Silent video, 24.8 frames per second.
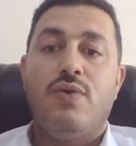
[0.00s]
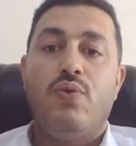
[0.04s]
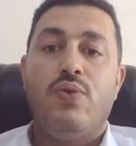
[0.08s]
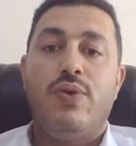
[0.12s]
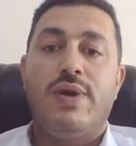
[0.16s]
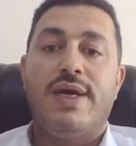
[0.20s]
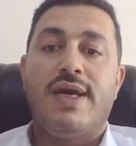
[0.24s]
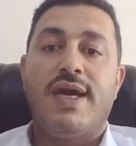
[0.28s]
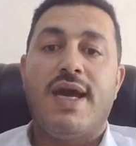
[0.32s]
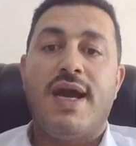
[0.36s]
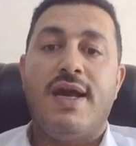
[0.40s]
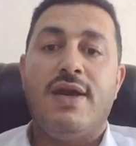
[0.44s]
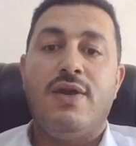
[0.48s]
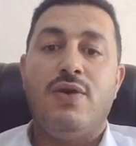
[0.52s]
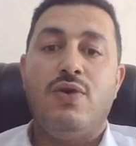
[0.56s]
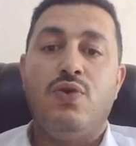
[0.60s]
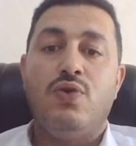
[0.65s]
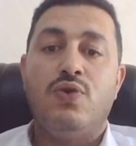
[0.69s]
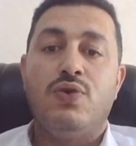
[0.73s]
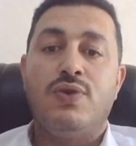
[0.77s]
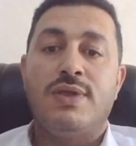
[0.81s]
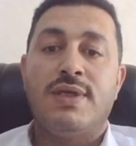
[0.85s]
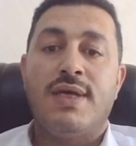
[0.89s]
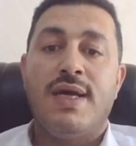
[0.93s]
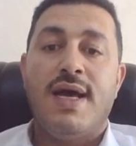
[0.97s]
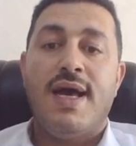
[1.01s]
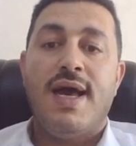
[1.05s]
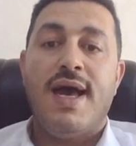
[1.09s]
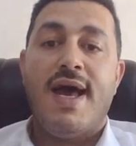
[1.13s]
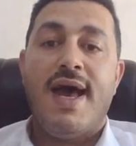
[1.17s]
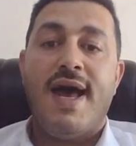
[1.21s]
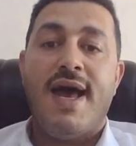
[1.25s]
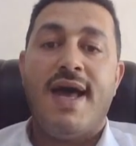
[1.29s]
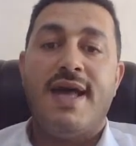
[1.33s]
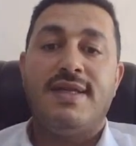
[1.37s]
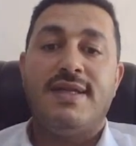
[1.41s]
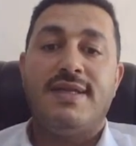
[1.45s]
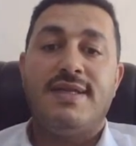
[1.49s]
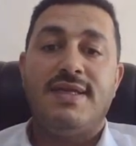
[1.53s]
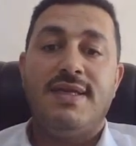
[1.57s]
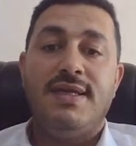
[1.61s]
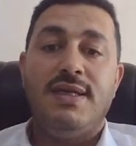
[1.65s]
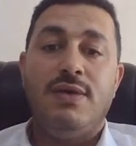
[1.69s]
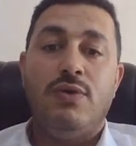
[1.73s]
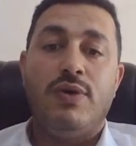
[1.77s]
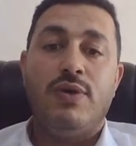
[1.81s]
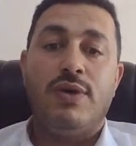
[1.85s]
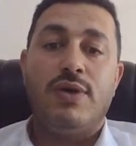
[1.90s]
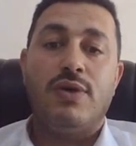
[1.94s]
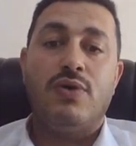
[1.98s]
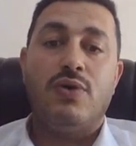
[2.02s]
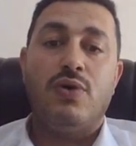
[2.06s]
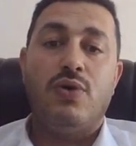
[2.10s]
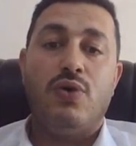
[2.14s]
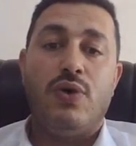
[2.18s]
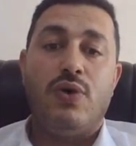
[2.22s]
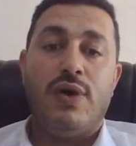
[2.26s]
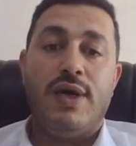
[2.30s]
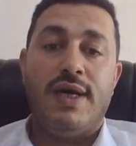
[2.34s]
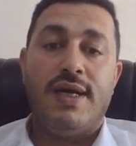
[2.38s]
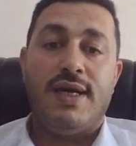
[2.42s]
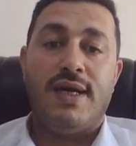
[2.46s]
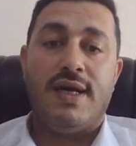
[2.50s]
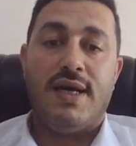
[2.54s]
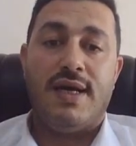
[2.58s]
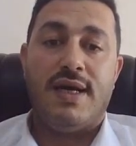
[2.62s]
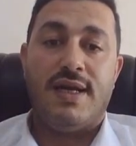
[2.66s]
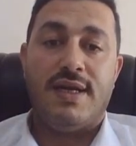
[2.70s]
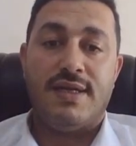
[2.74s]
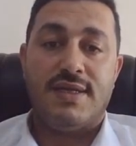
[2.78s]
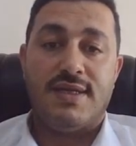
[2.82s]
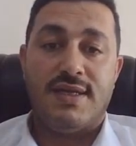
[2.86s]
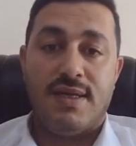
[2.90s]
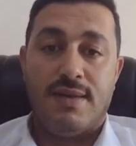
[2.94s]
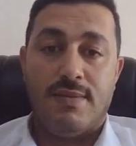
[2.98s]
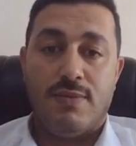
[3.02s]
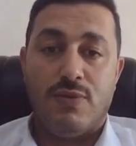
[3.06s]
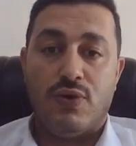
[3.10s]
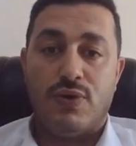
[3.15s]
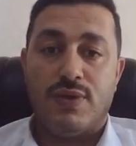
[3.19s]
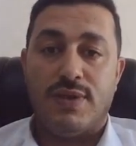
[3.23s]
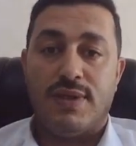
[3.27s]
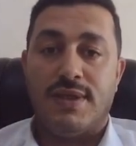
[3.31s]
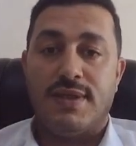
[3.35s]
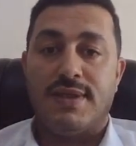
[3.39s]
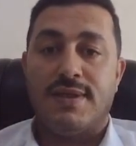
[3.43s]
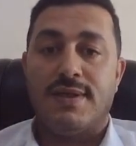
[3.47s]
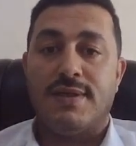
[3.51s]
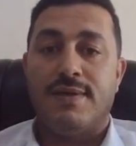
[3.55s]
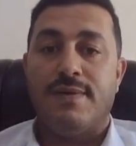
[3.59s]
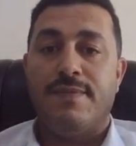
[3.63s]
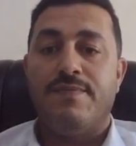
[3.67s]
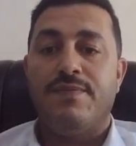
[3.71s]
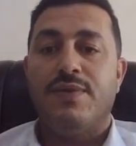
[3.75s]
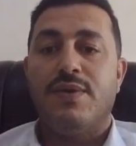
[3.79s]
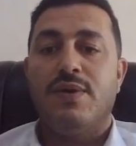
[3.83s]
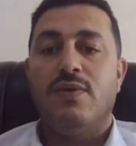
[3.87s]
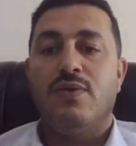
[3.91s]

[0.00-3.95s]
We can use hand sewing coloanal anastomosis.